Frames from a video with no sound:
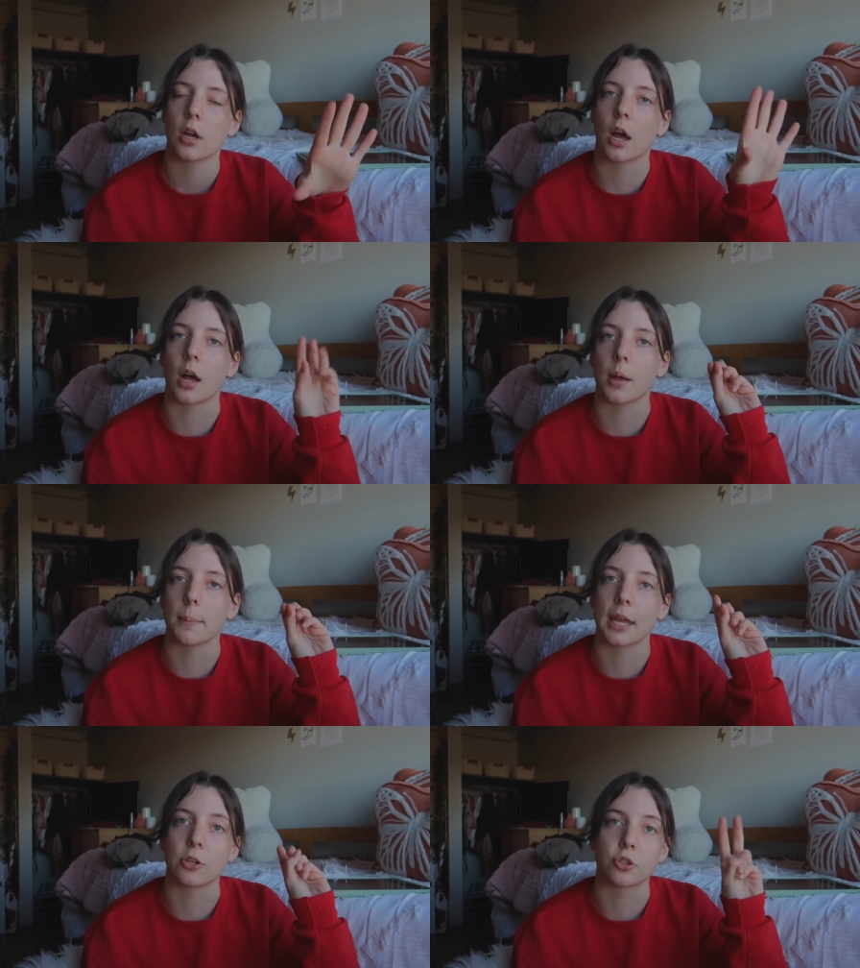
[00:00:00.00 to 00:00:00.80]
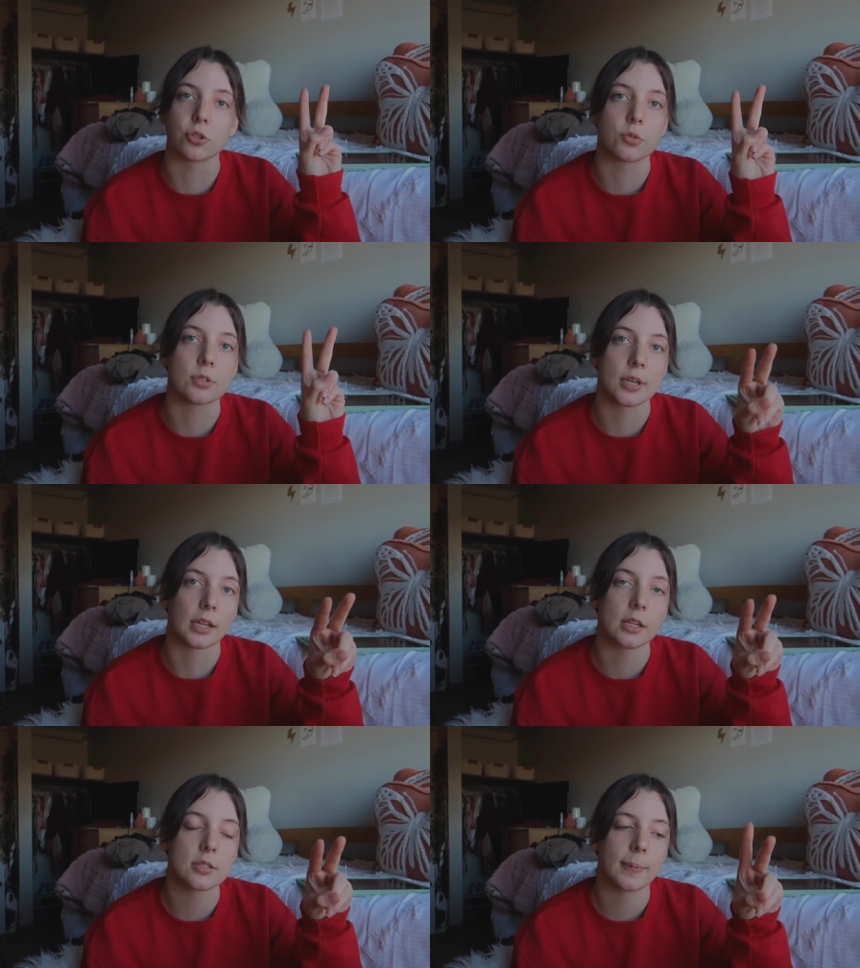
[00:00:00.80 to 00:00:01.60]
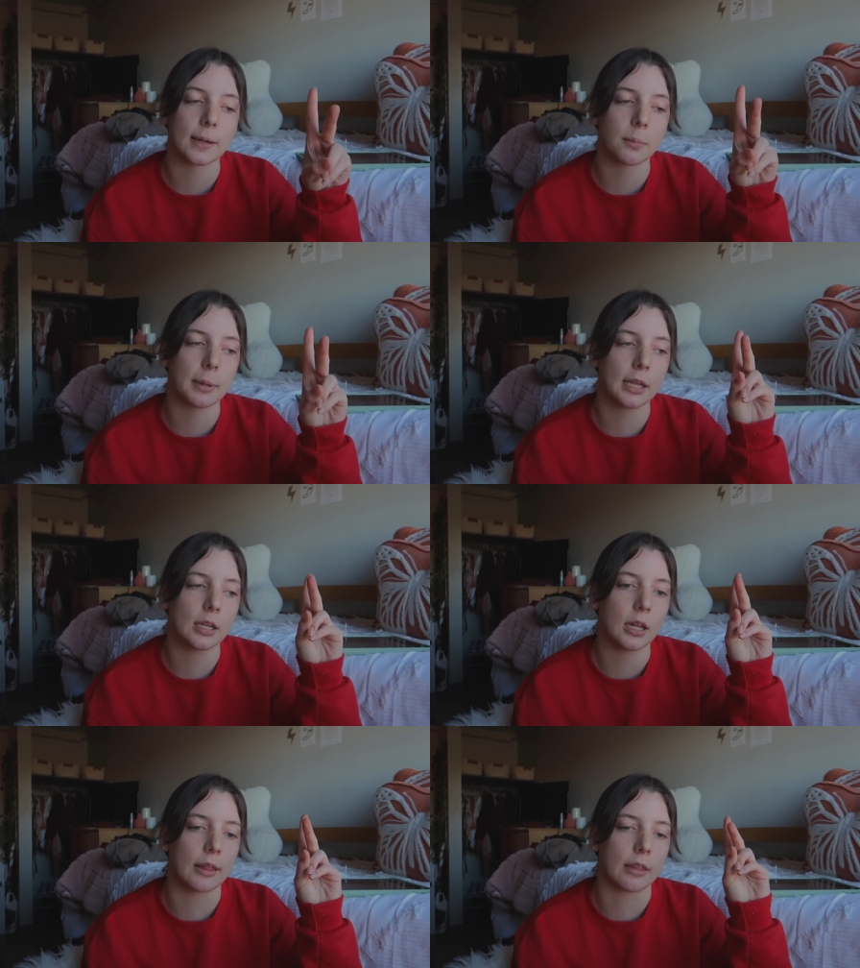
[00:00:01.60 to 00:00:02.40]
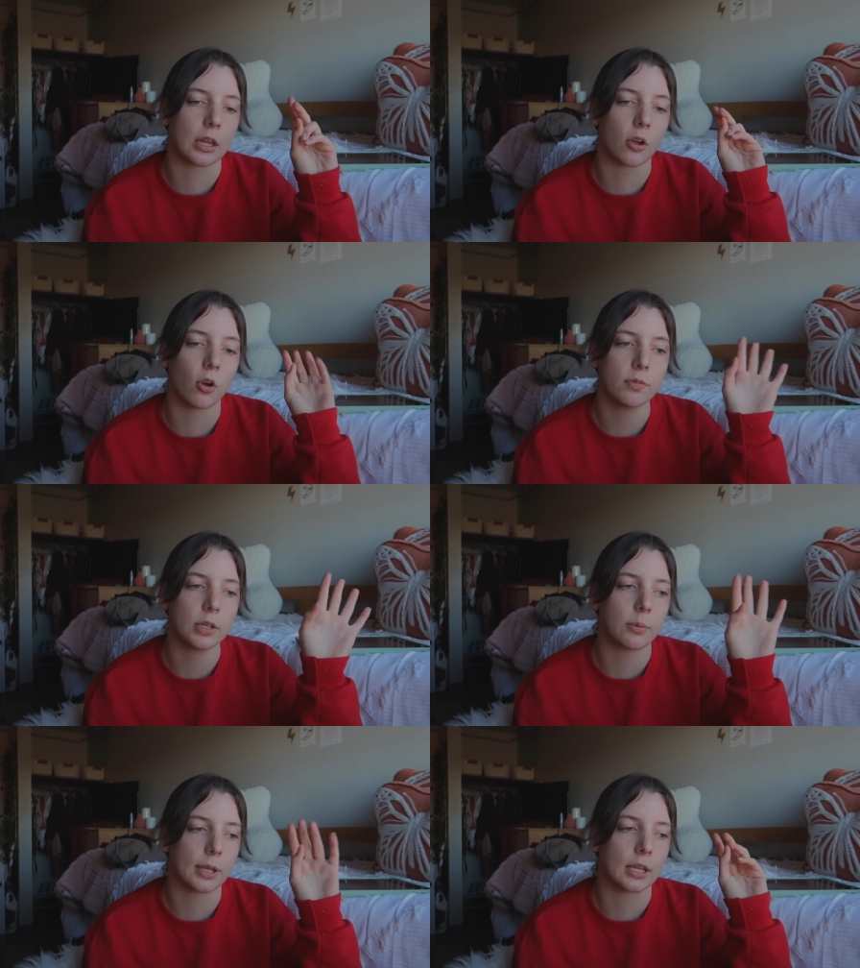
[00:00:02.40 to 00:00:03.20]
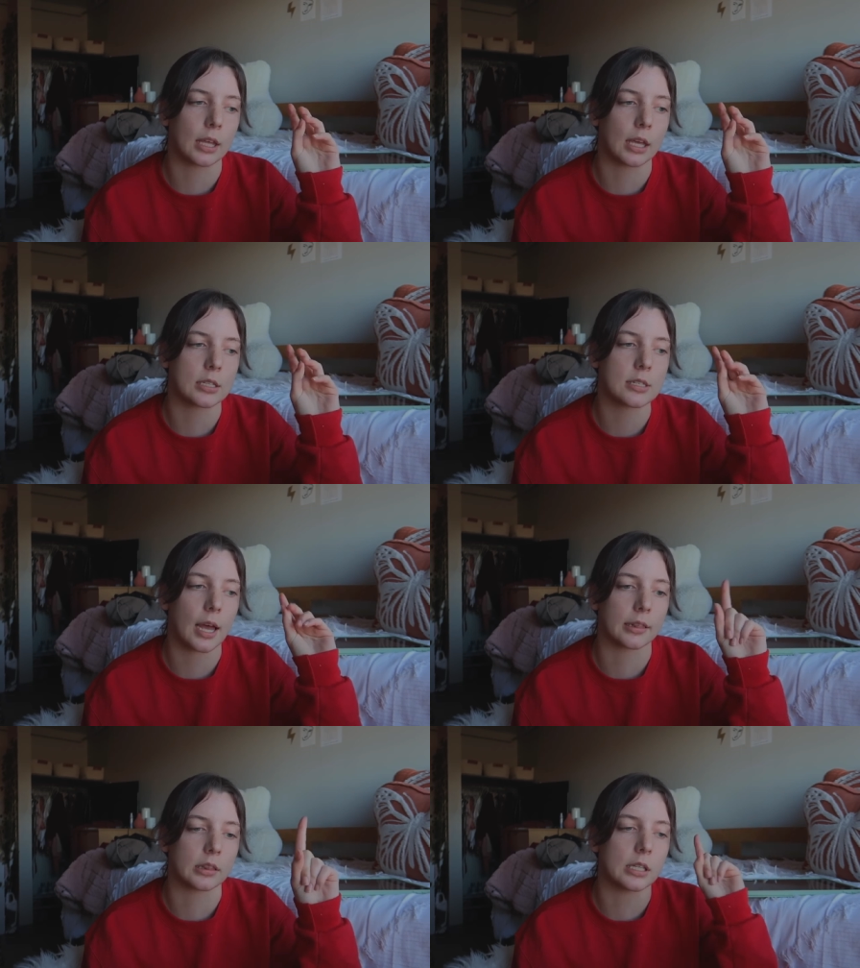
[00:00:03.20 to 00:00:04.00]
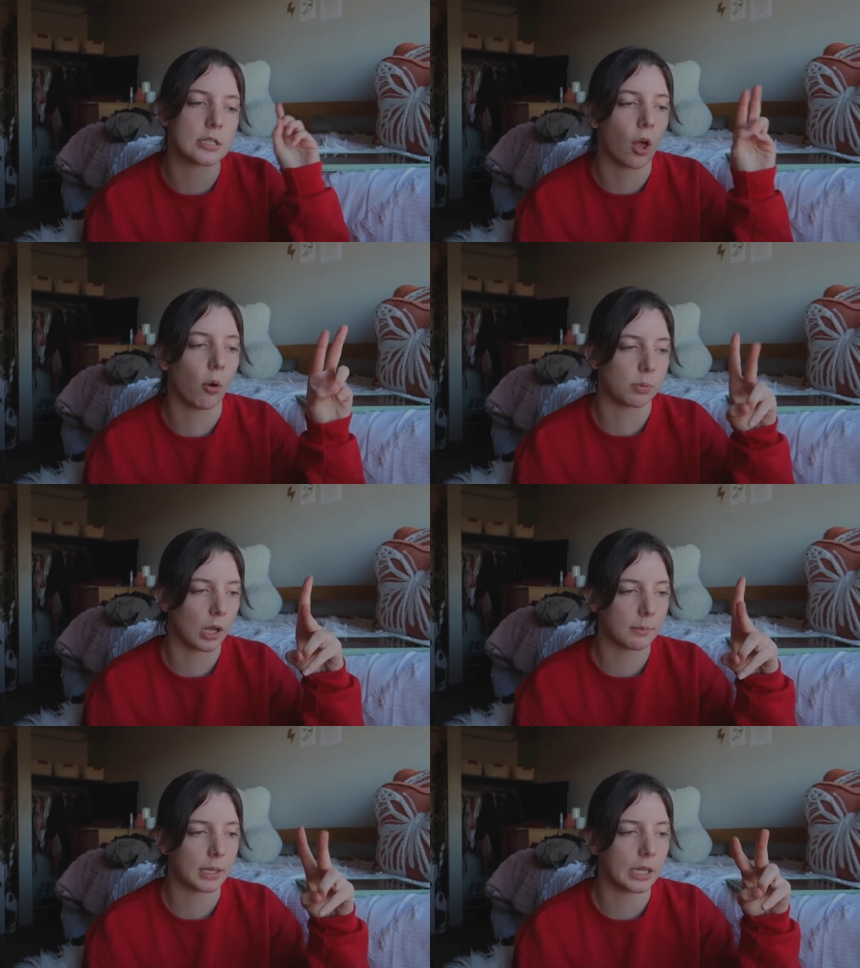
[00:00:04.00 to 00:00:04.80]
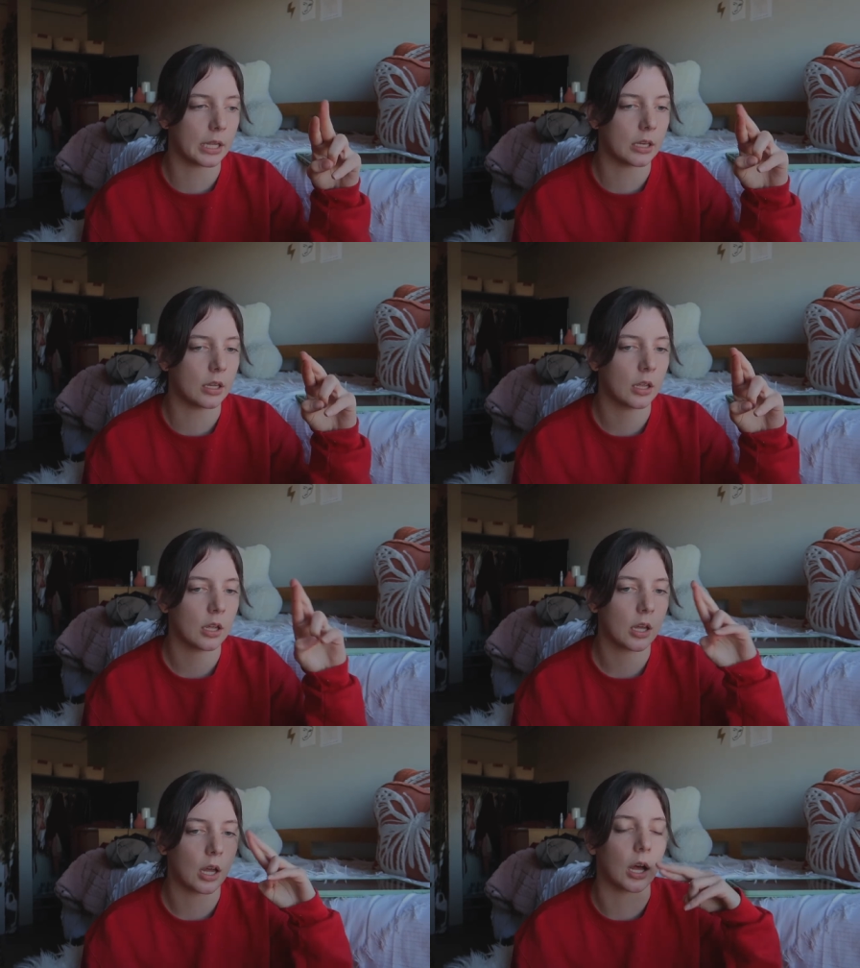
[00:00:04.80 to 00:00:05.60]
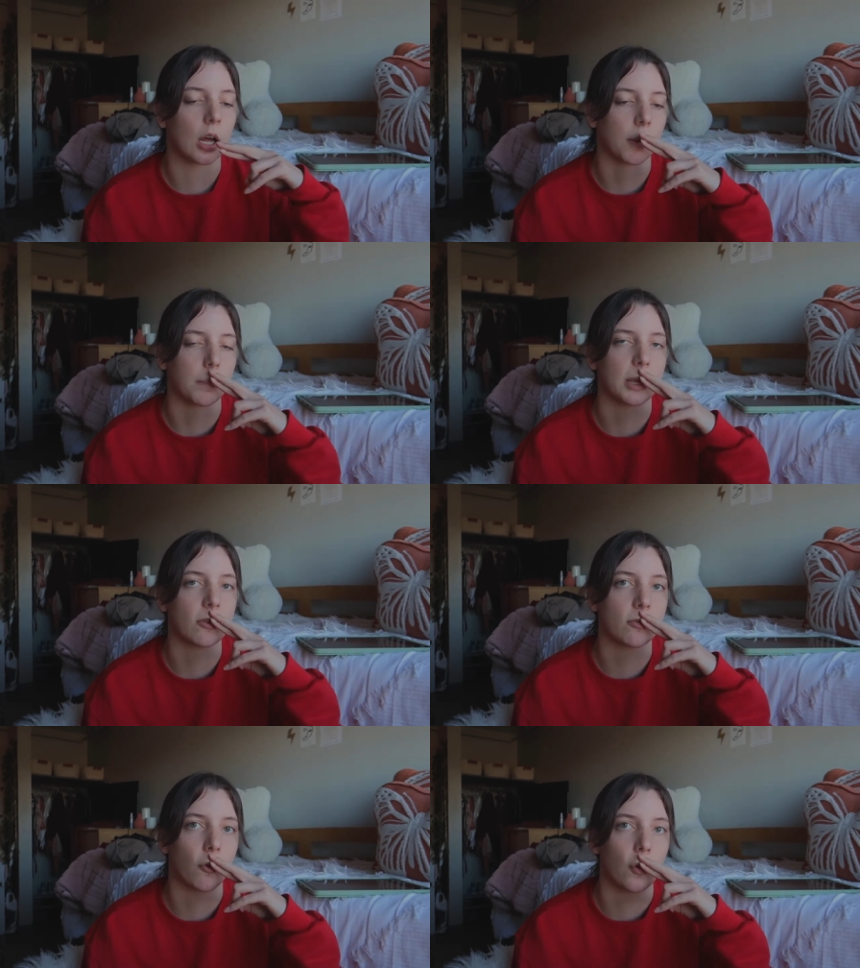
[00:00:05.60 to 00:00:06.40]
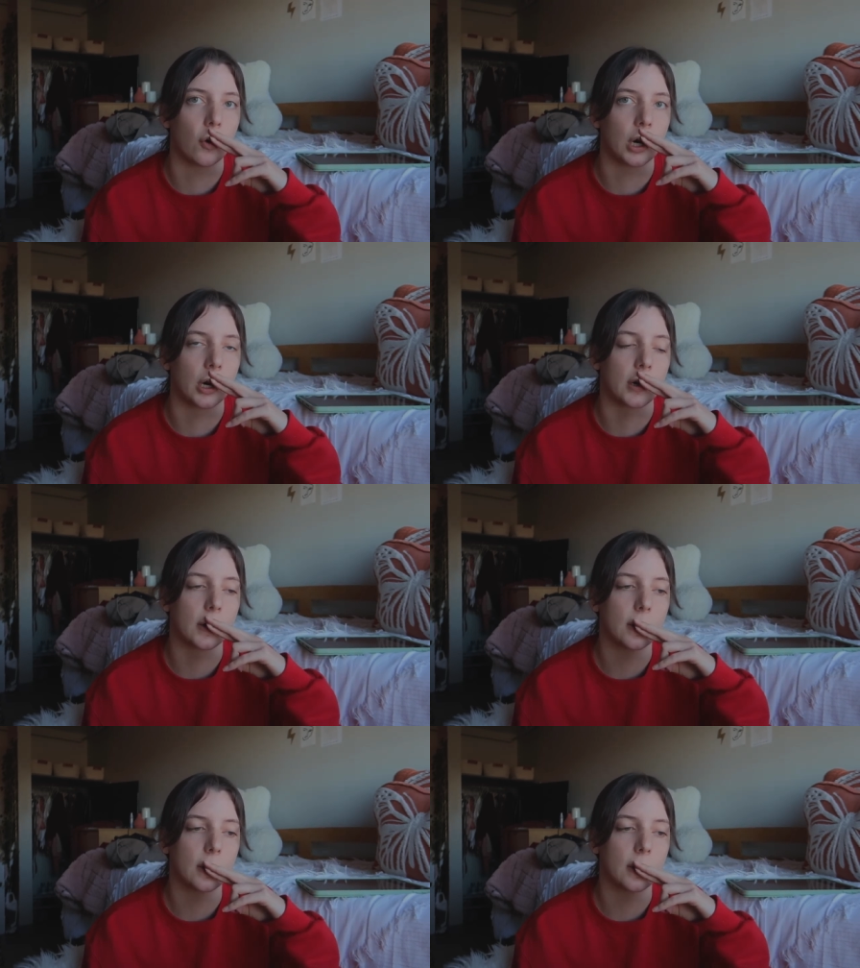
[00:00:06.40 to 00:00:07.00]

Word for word: um, Andrew's second Spider-Man and then hopefully we can get at least Homecoming in um, before